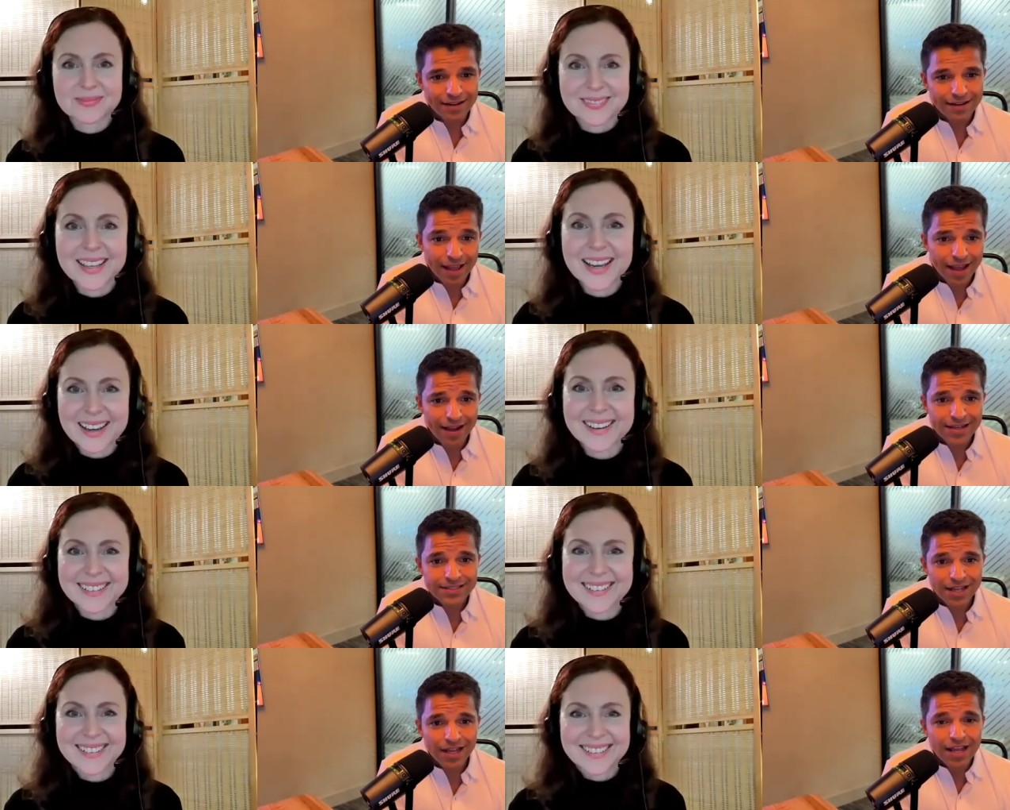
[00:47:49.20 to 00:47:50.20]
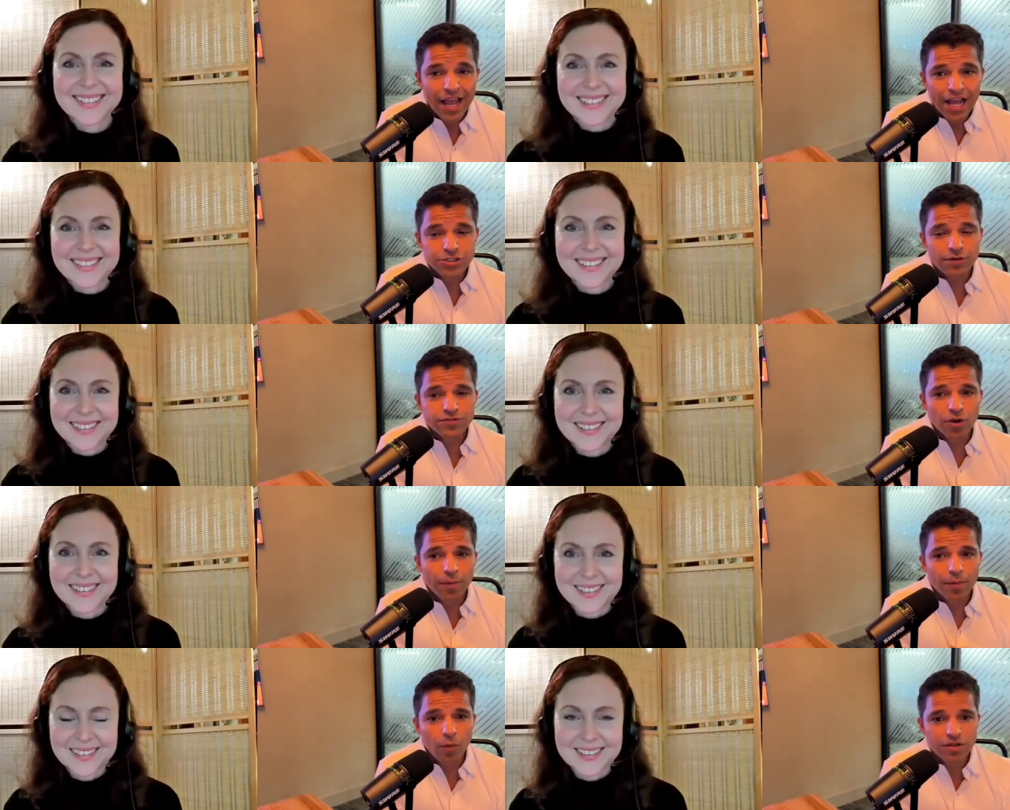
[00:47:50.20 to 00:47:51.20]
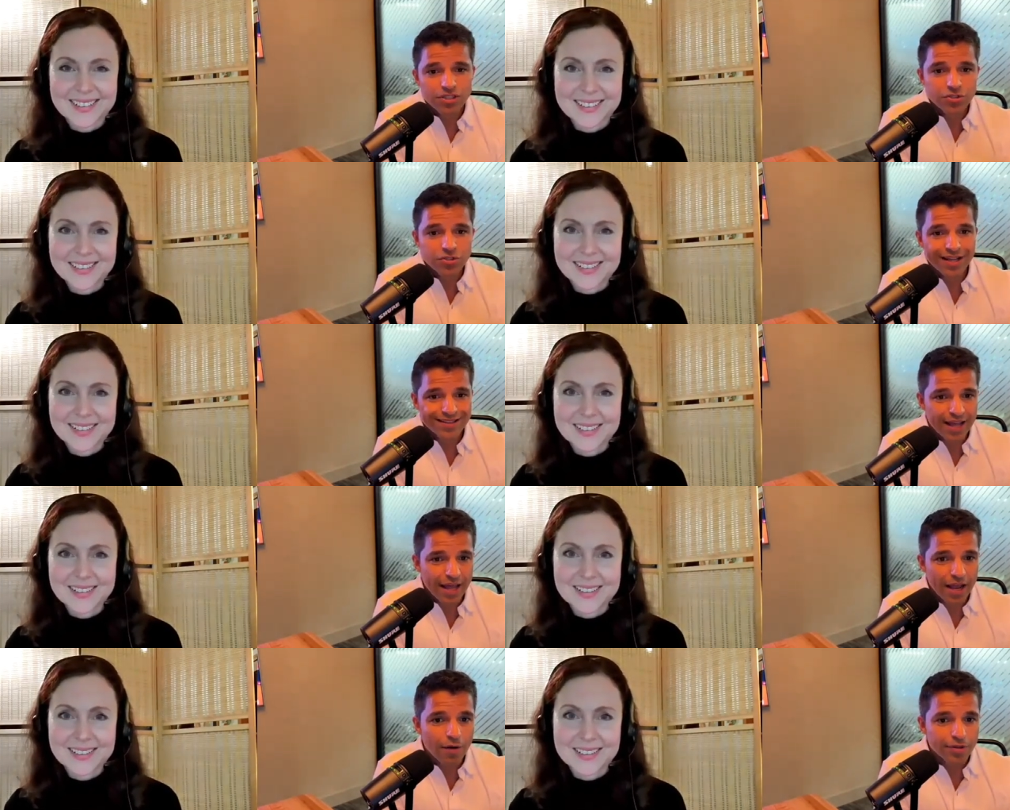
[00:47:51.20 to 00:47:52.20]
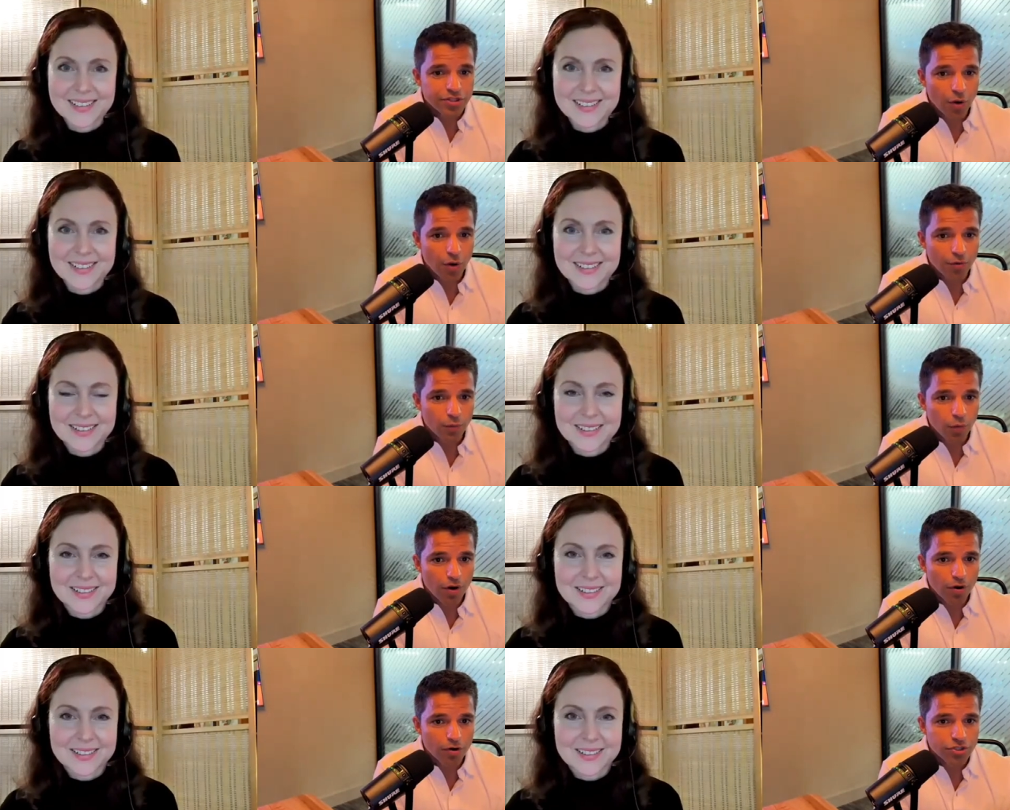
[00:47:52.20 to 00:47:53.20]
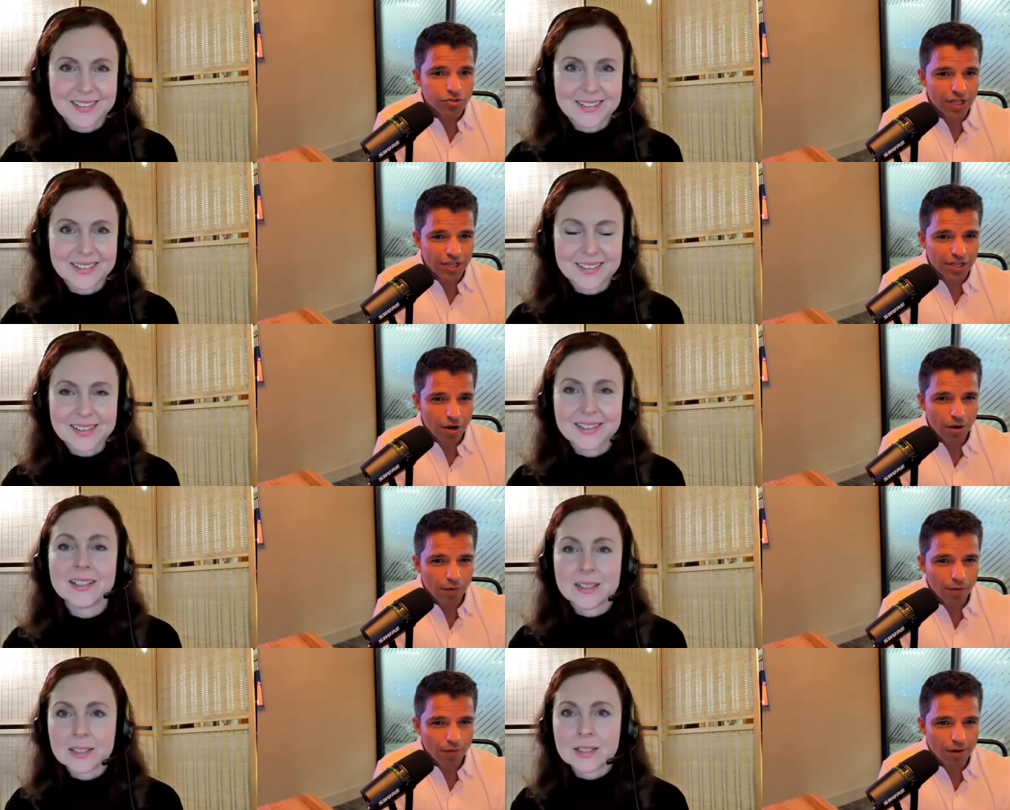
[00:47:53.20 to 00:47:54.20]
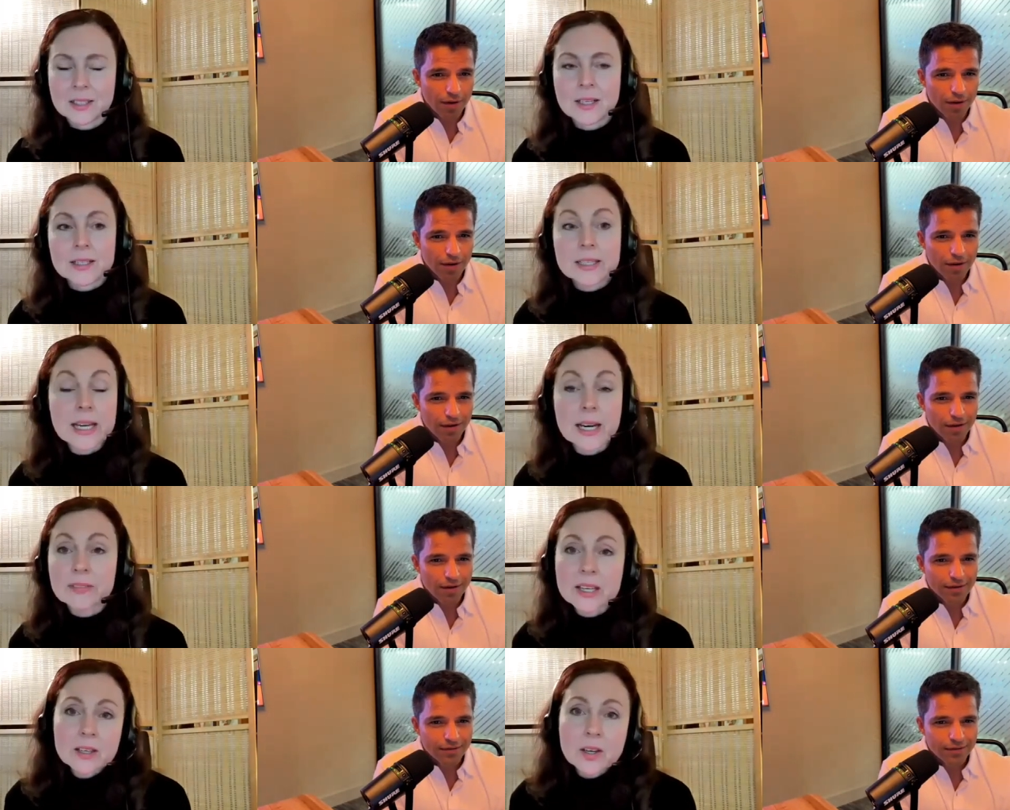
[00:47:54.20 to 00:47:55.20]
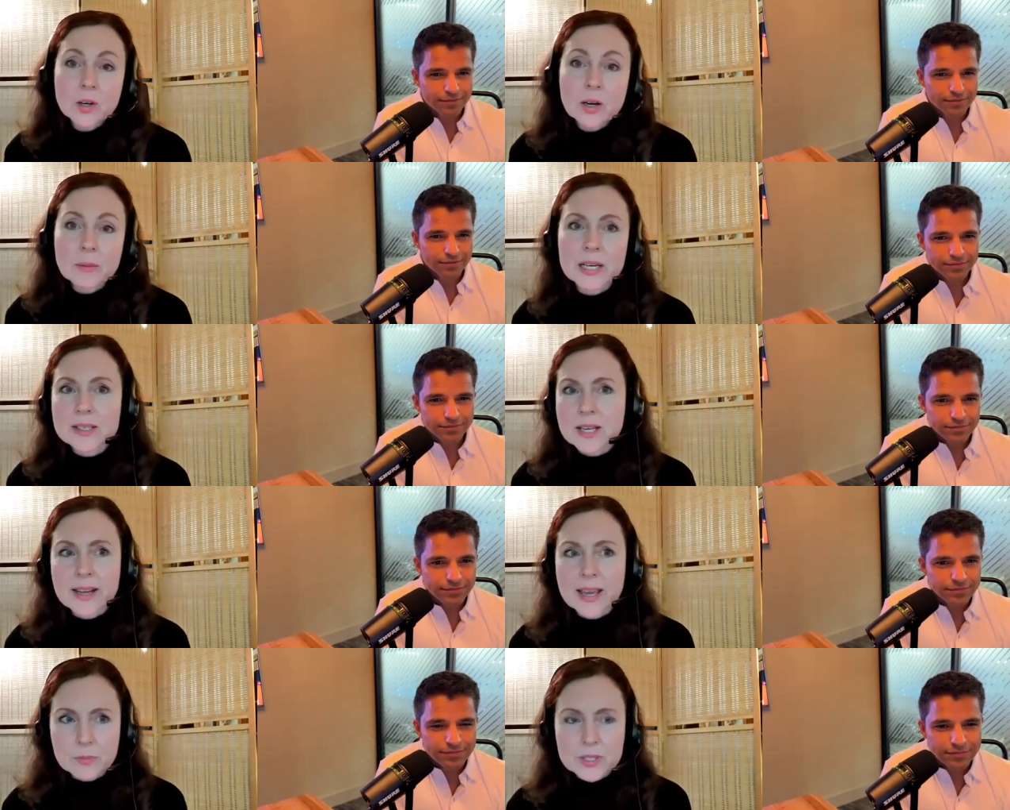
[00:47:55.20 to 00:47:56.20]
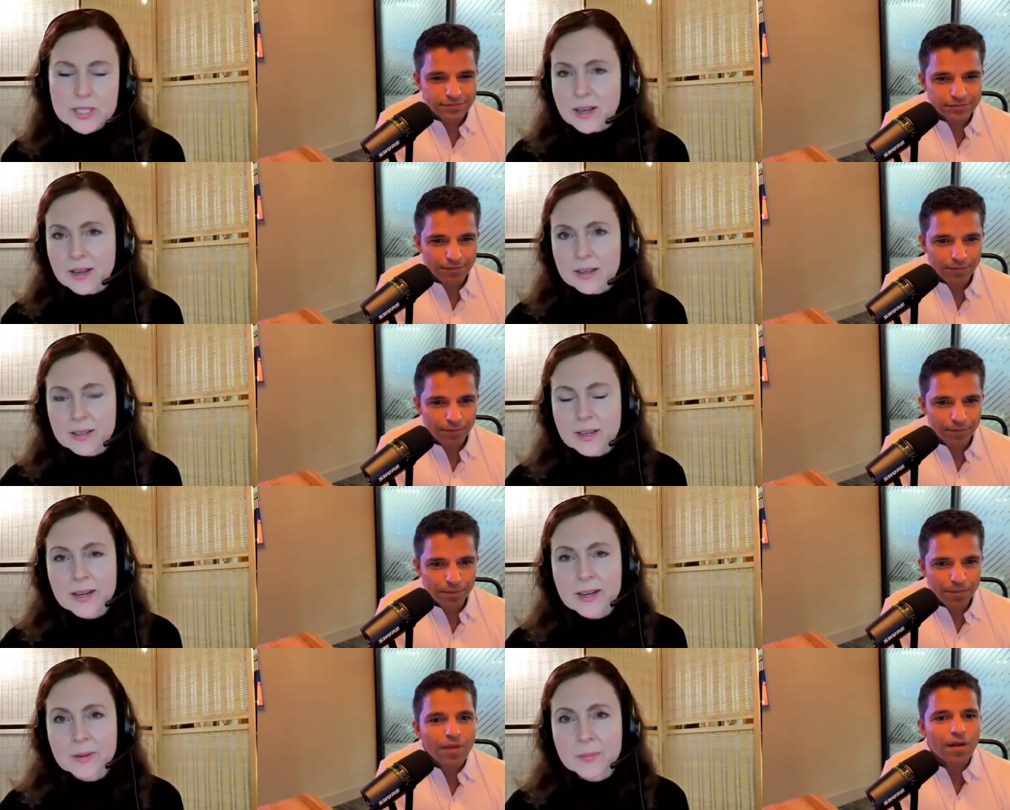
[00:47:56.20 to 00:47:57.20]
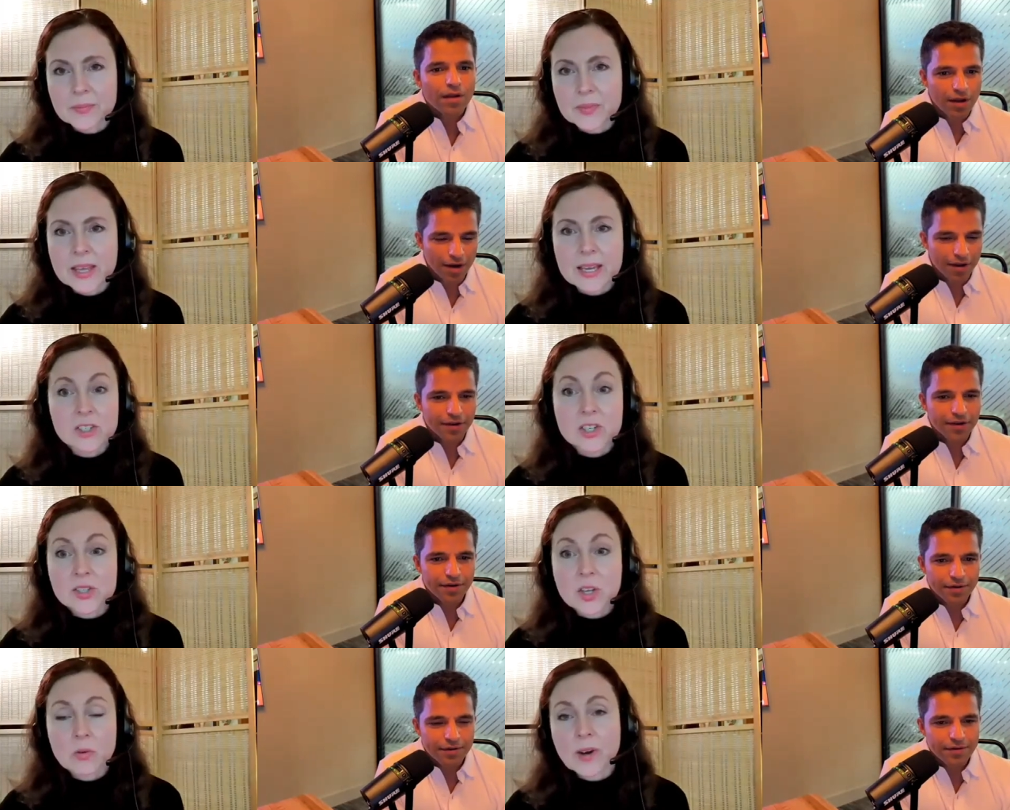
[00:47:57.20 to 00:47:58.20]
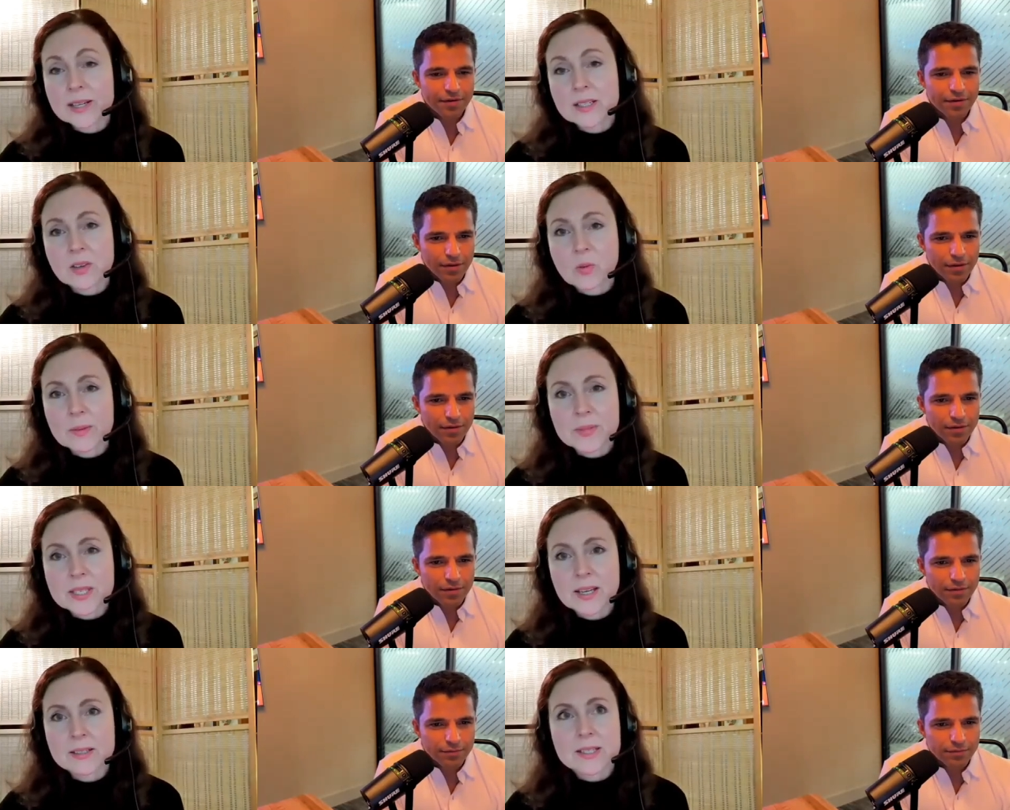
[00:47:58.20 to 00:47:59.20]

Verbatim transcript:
Speaker 1: Yeah, yeah, it's not. And so, if somebody wants to get that herbatonin, where should they go?
Speaker 2: Yeah, they can go. I mean, it's on Amazon. Um, they it. can just go right to the website,